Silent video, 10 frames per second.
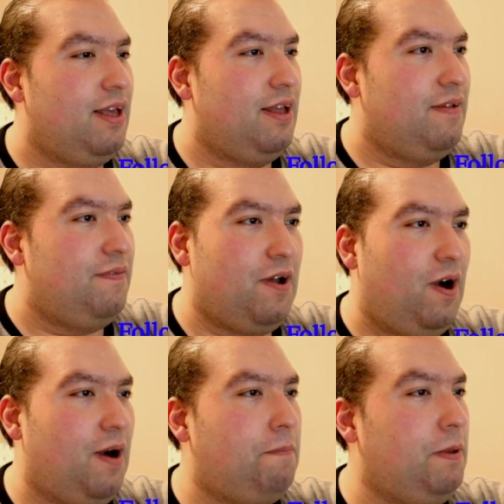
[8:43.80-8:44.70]
There
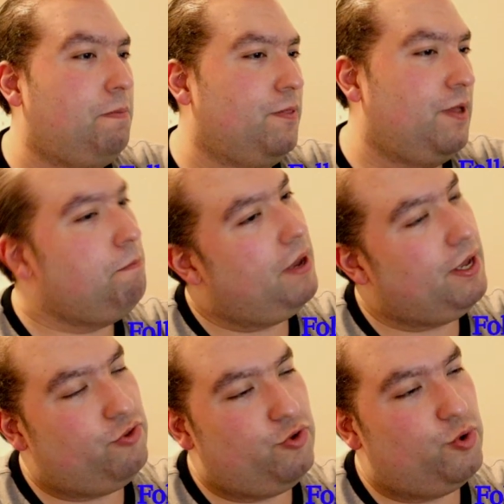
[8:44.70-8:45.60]
are people that may
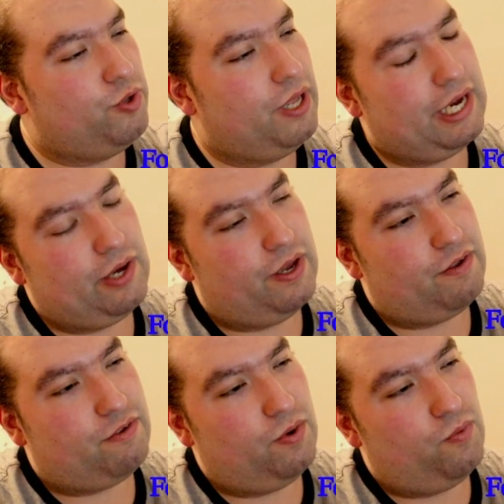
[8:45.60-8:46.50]
do like, okay,
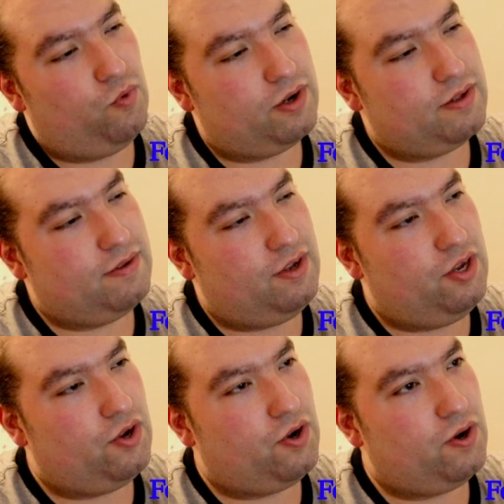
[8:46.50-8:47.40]
so rook
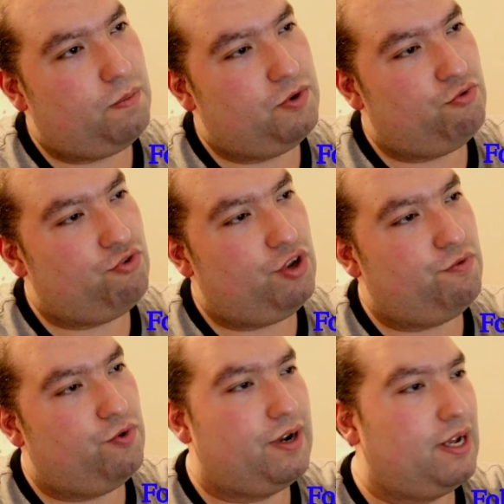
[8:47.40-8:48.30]
here, bishop g4,
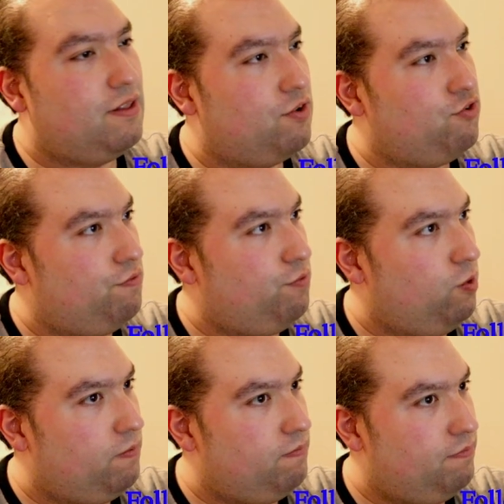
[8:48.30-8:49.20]
and knight takes g4.
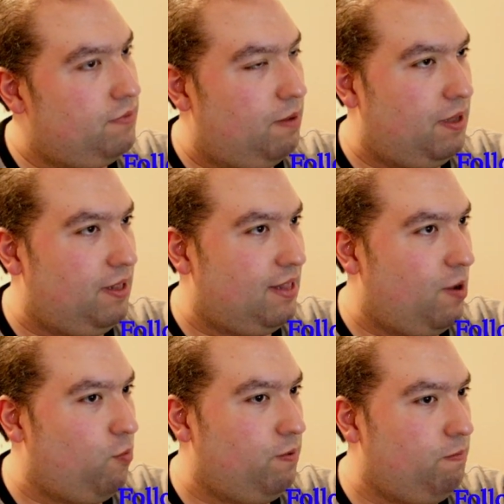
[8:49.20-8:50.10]
I mean, that
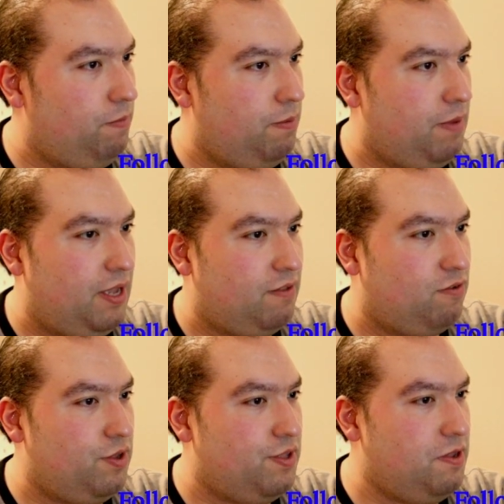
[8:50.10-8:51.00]
wouldn't be mate. So
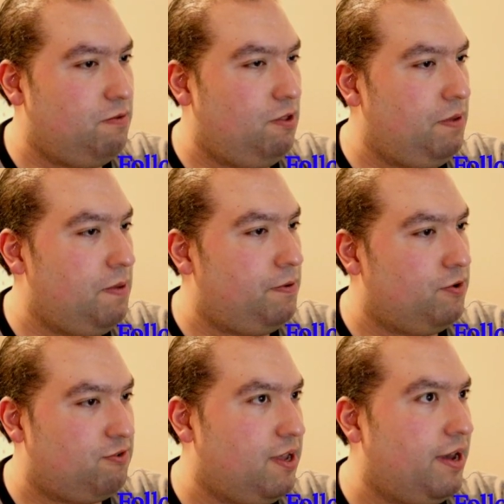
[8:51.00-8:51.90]
you need to be
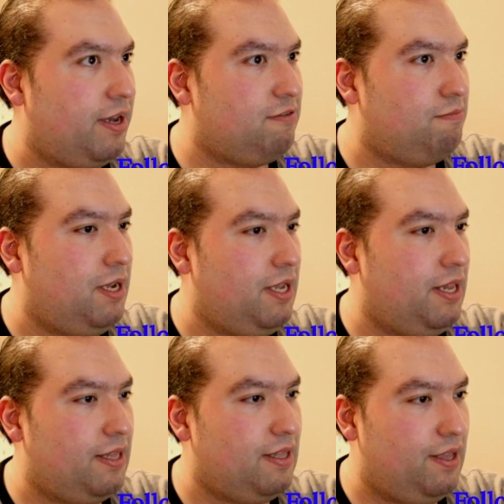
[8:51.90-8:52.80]
precise, meaning
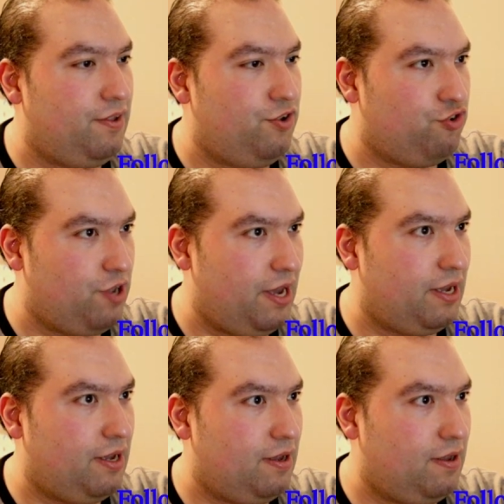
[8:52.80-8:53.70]
that you check
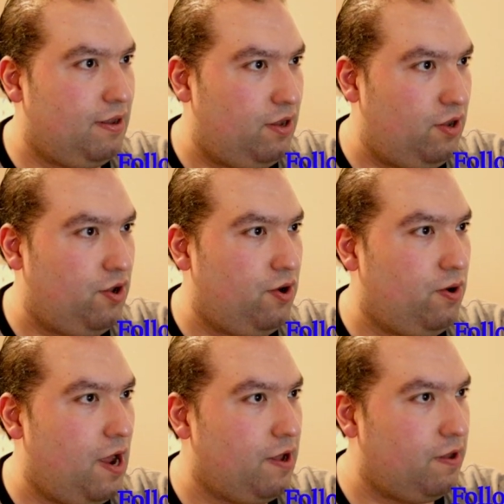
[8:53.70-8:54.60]
here,
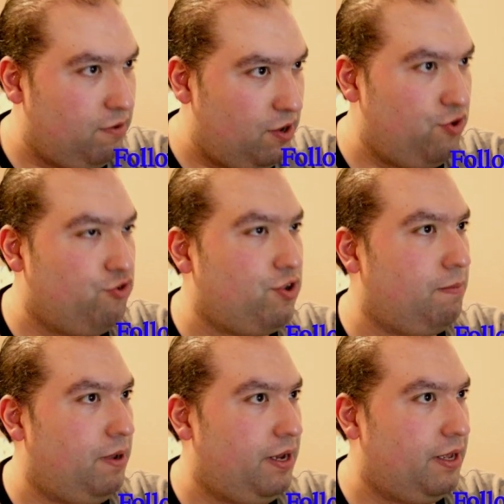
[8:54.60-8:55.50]
I continue
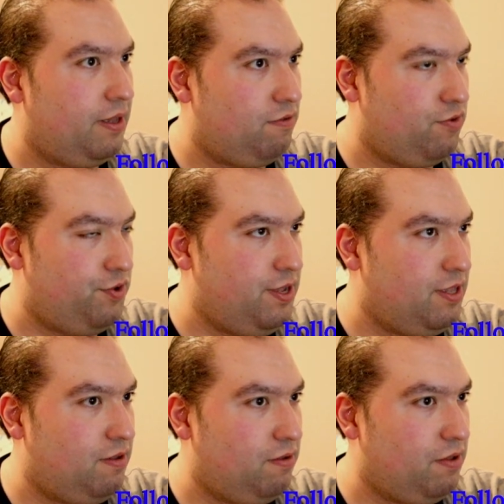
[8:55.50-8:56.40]
checkmating. So you need
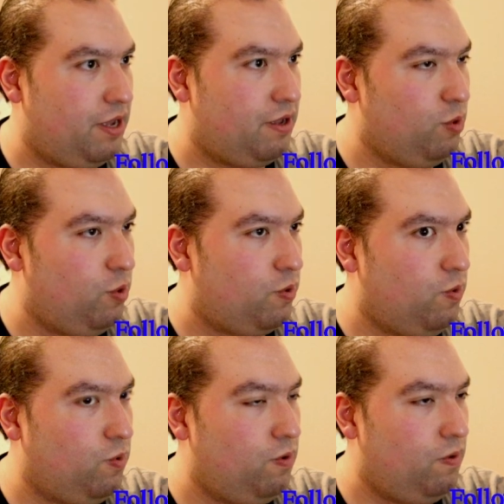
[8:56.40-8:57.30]
to like look
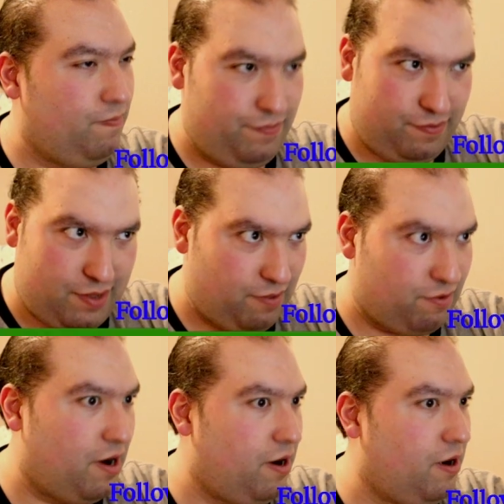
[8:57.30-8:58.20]
over the
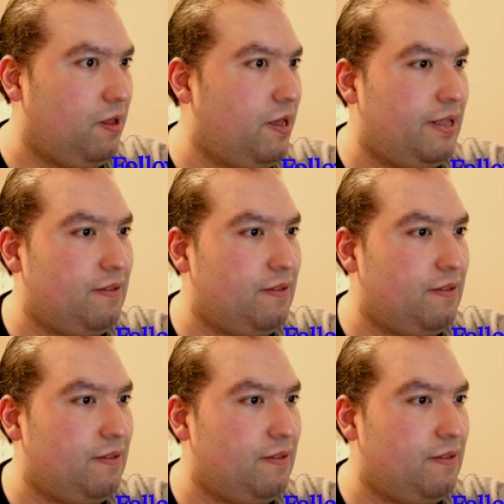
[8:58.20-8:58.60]
entire line.